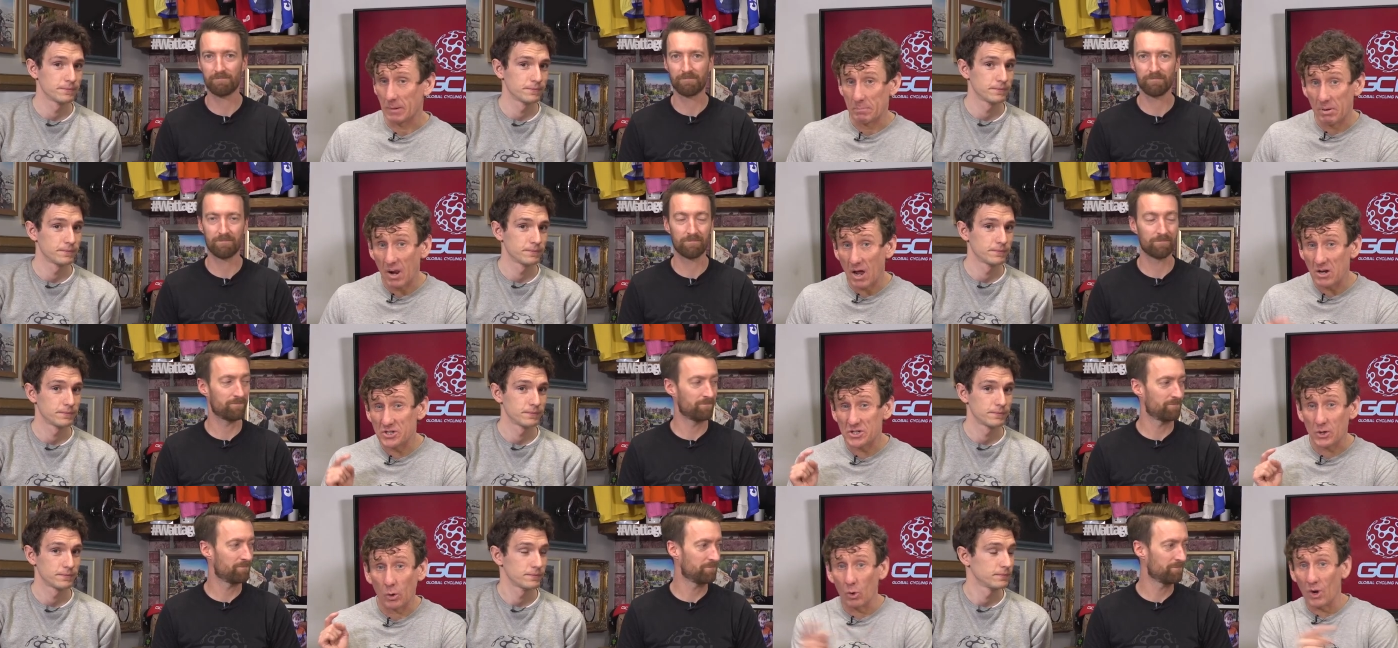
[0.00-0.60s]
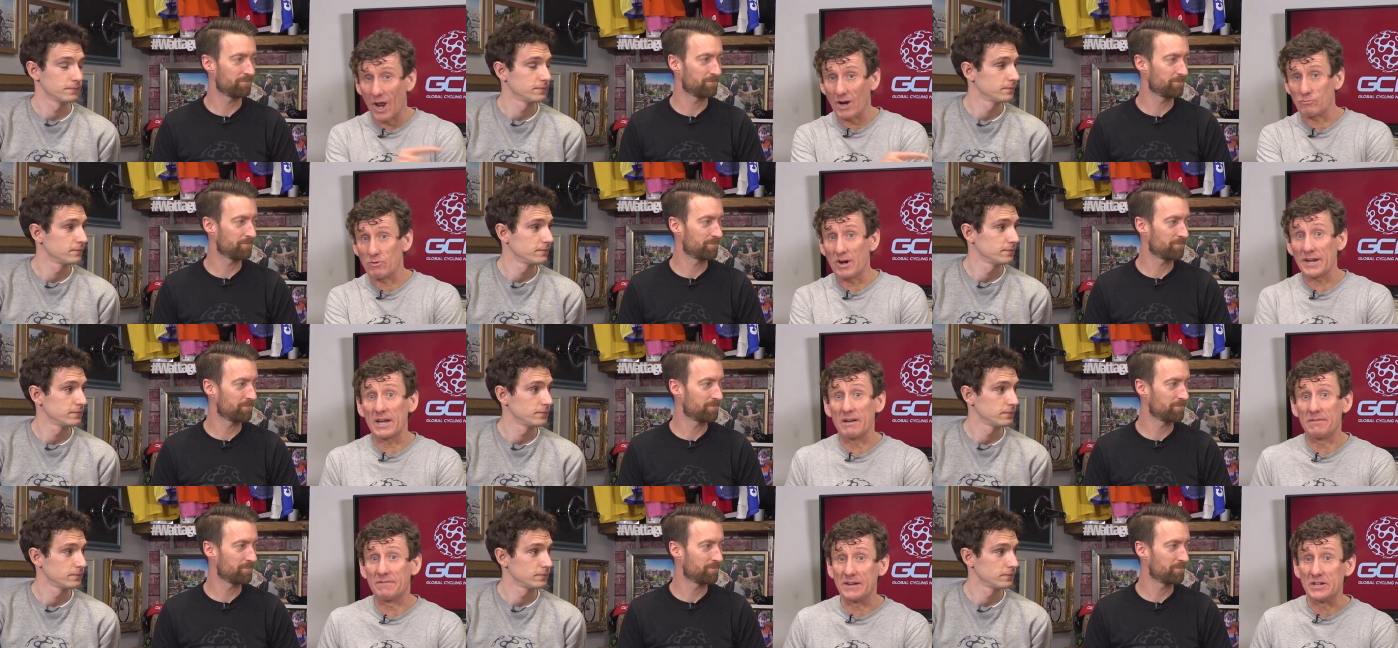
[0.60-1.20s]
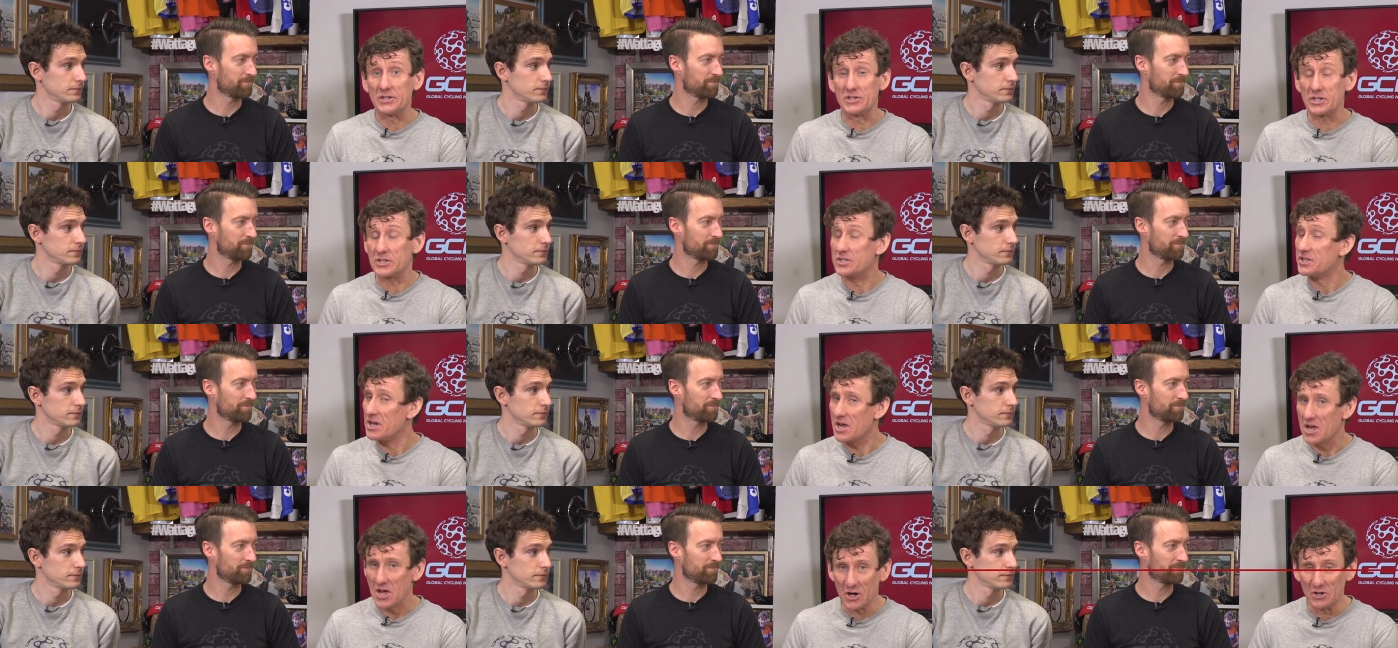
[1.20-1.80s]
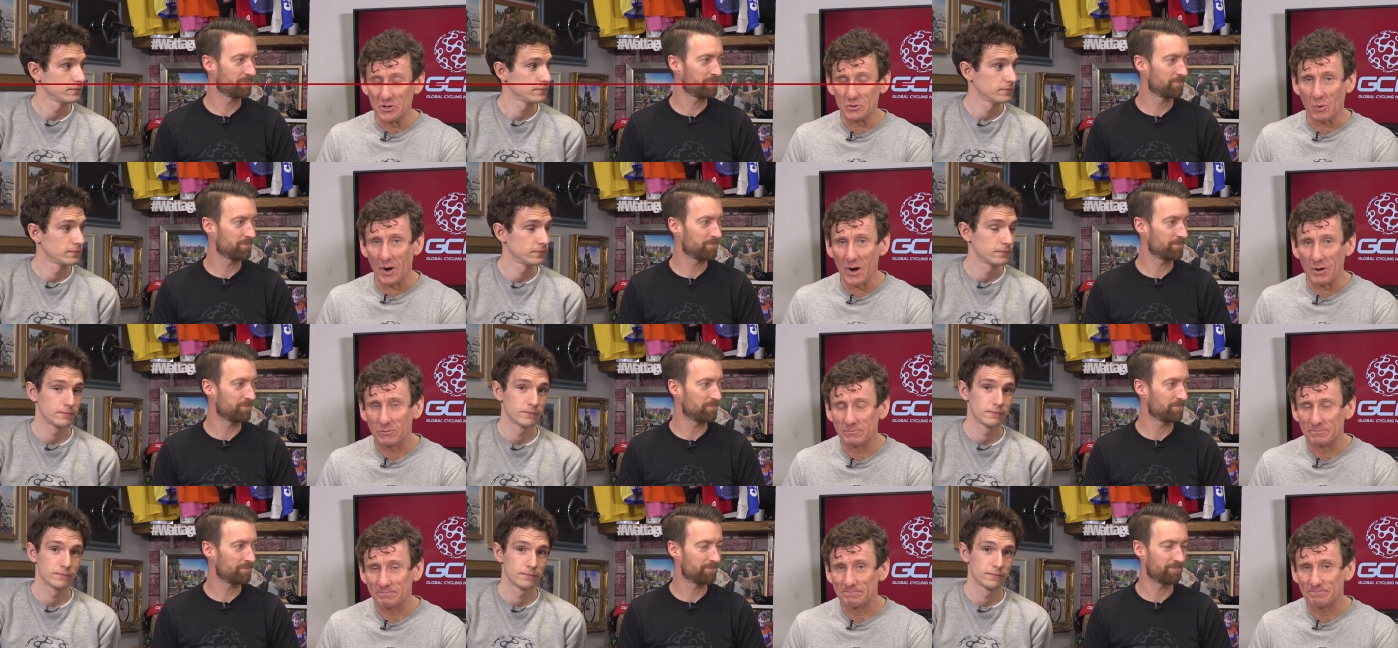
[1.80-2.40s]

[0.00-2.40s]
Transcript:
Speaker 1: Plus, all our regular features as well.